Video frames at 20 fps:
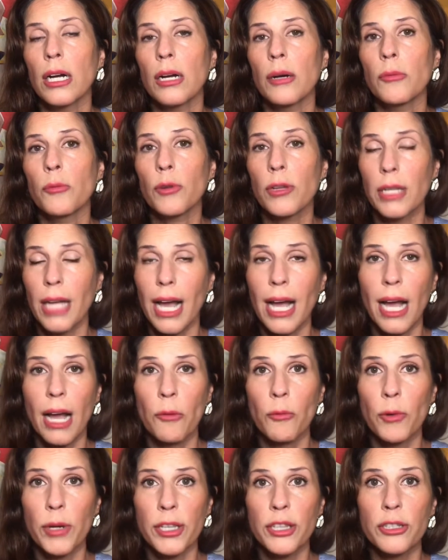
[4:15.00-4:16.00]
with
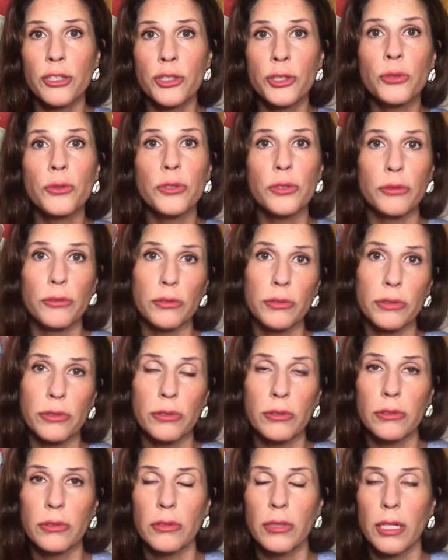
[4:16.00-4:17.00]
juros,
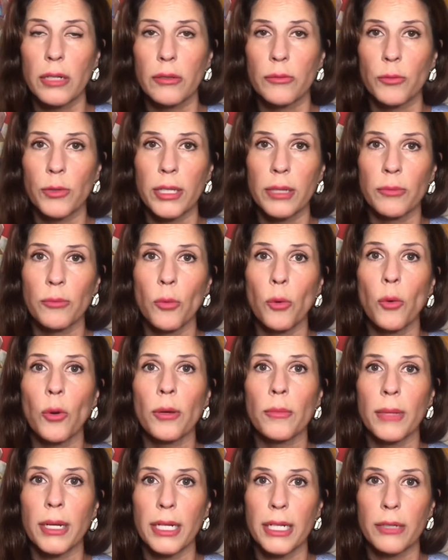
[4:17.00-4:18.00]
with more
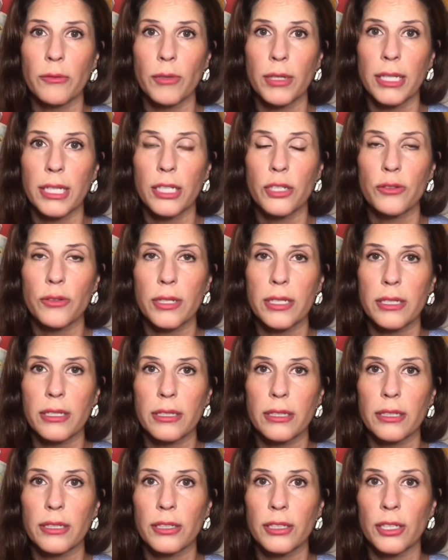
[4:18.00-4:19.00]
money, with interest.
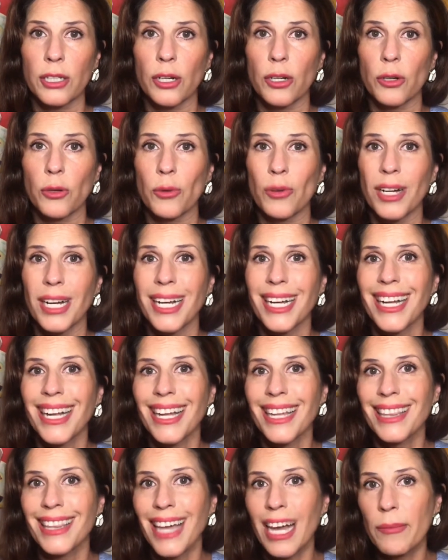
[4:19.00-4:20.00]
So
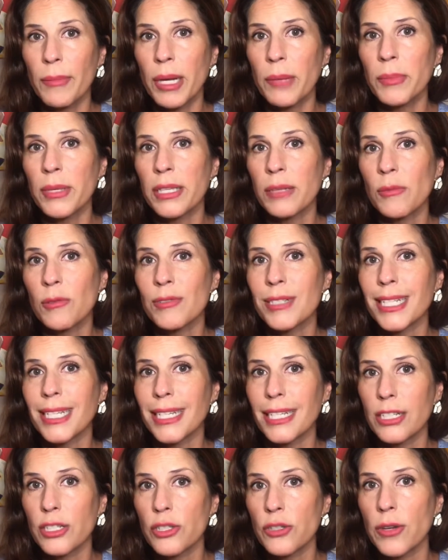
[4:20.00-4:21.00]
that might be the most
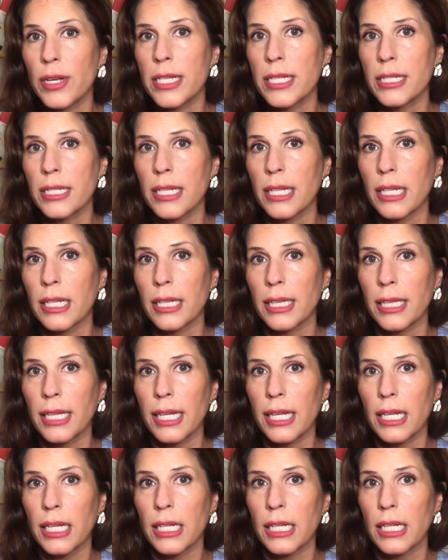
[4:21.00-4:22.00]
interesting
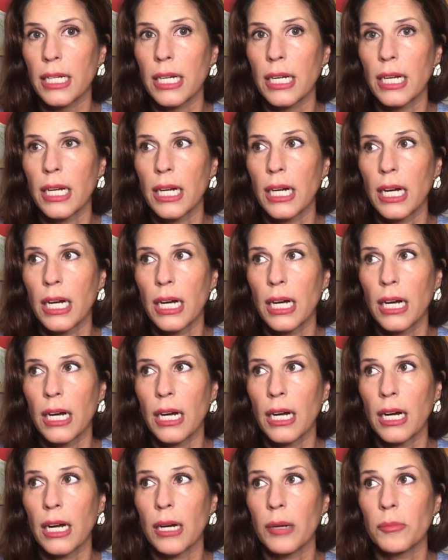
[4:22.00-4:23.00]
thing.
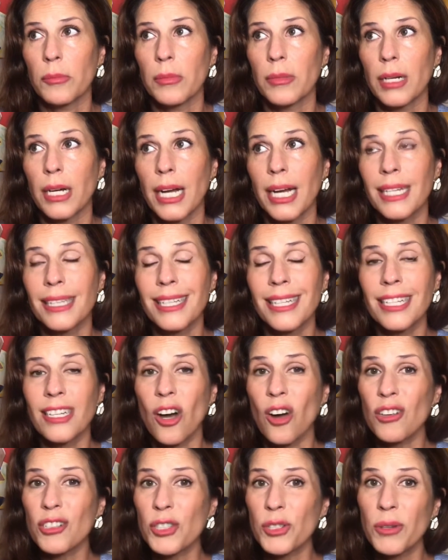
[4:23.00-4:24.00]
And then
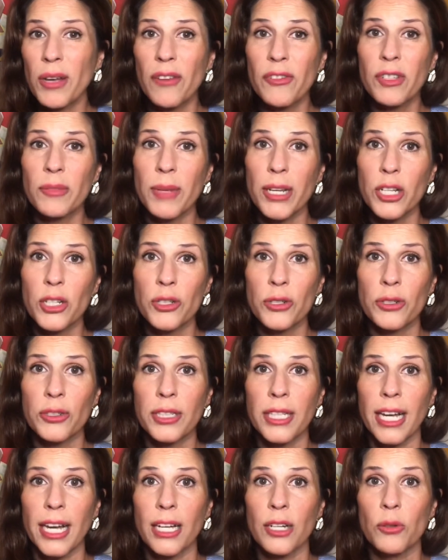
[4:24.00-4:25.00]
also you have to make sure
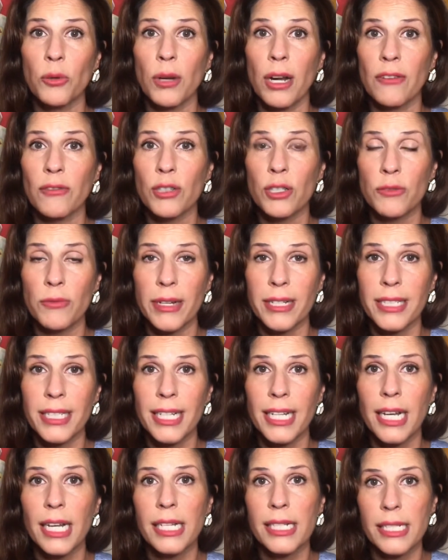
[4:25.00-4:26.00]
that whoever's
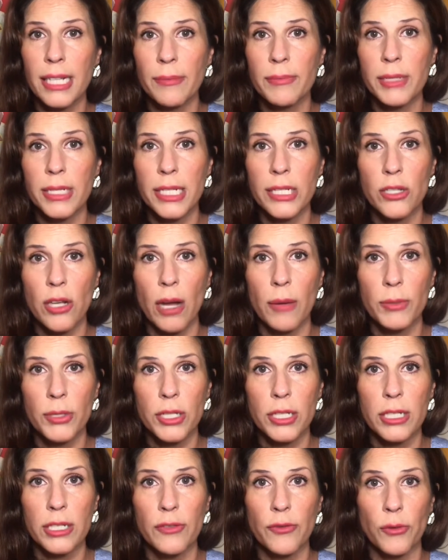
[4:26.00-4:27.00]
renting accepts these
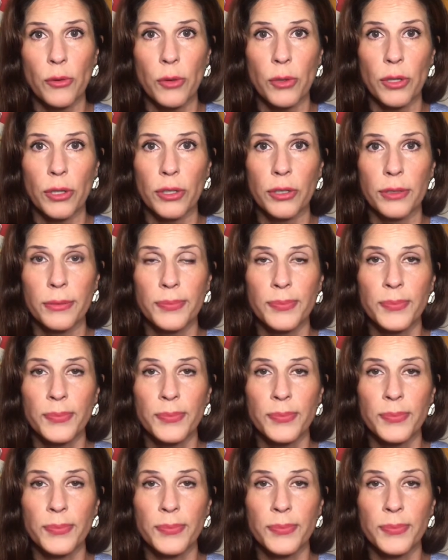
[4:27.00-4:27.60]
options for